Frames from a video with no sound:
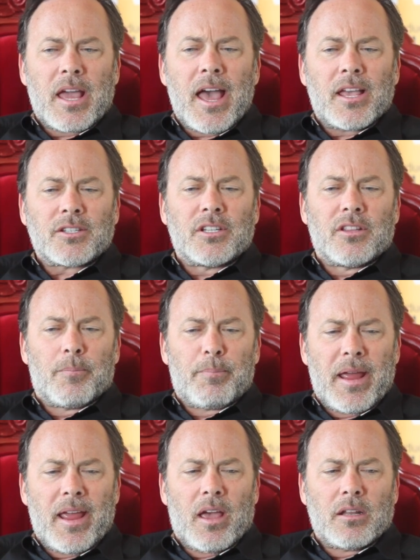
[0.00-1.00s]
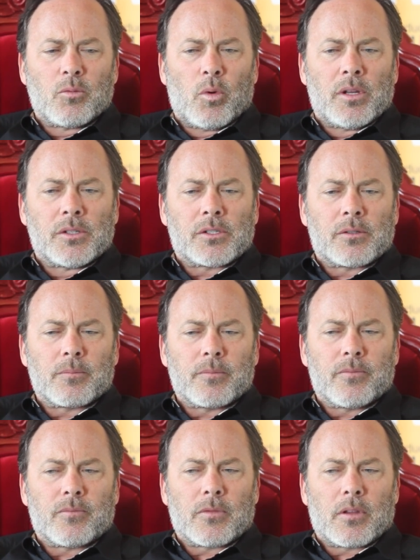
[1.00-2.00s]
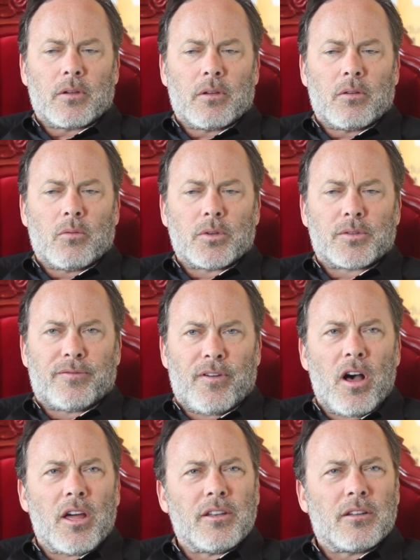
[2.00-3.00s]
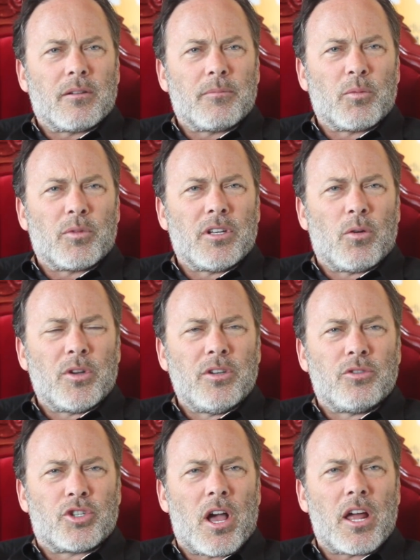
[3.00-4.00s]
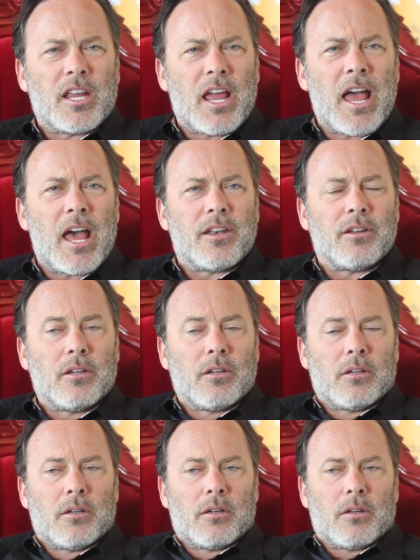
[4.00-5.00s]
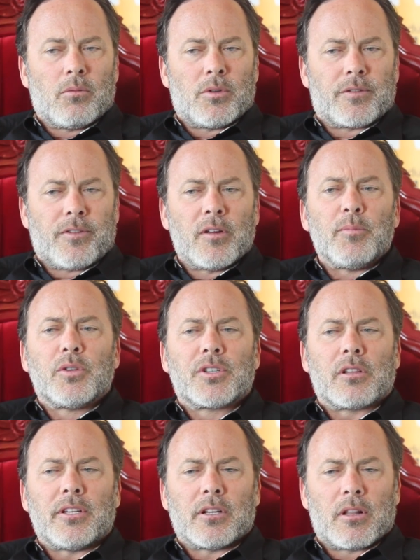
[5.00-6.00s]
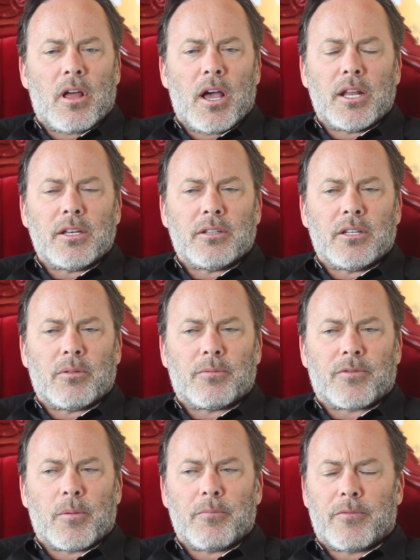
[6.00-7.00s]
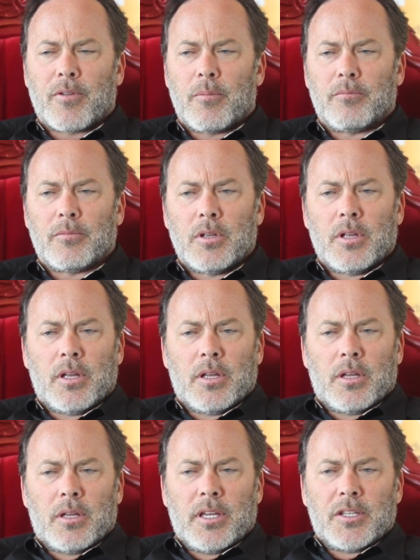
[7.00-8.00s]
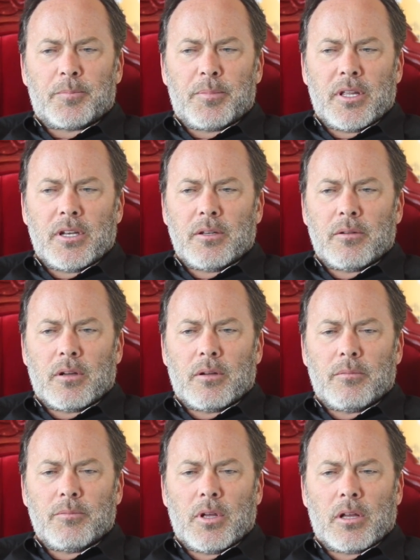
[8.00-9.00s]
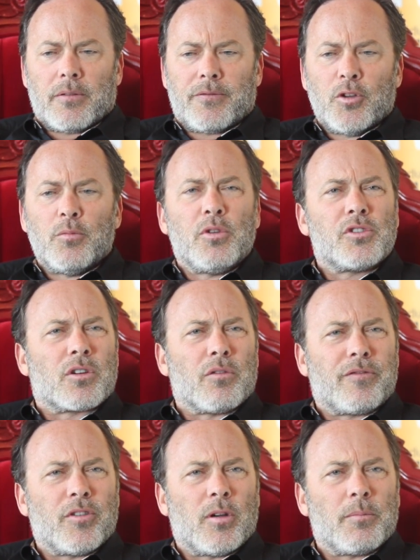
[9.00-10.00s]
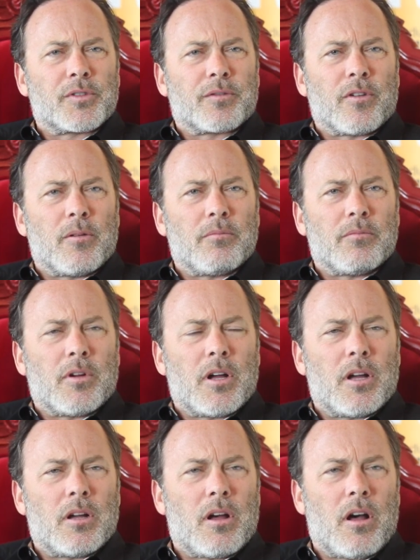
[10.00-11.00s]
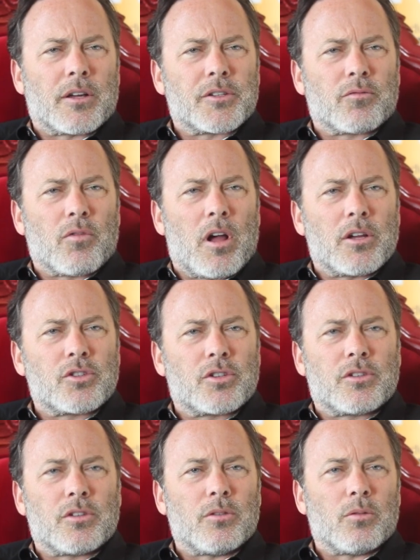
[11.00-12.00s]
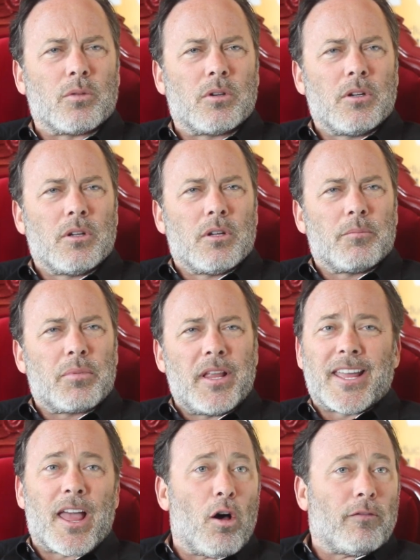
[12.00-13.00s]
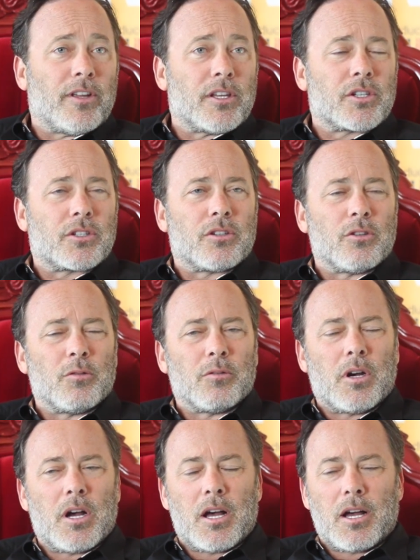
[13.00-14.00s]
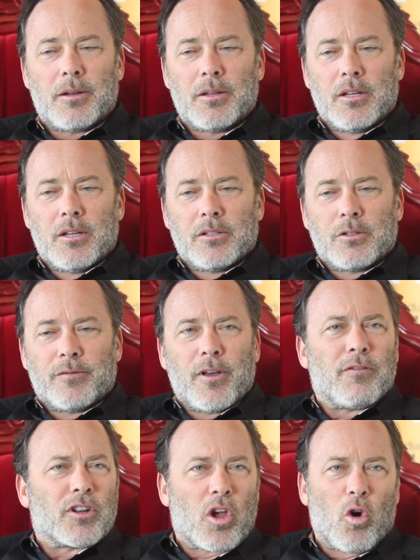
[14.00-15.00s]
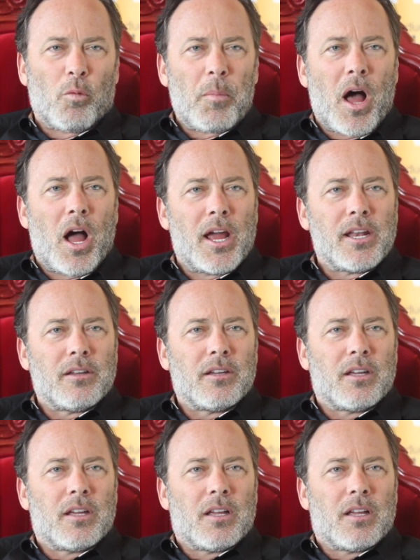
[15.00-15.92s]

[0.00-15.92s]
casting the band was fun. I mean, we knew Johnny was very musically inclined. You know, from he's been in a few musical films, from August Rush to playing Elvis to Velvet Goldmine.